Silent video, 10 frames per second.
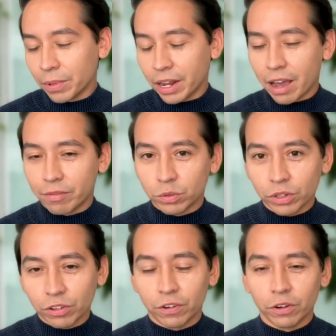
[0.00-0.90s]
that I have is
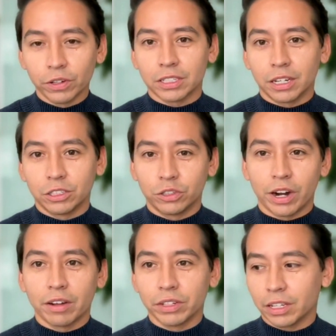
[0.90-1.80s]
really focused on
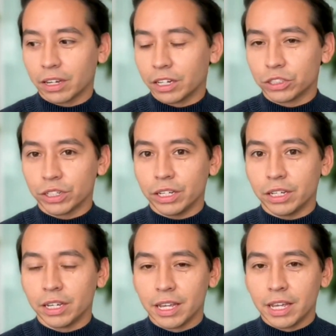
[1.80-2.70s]
traveling the country,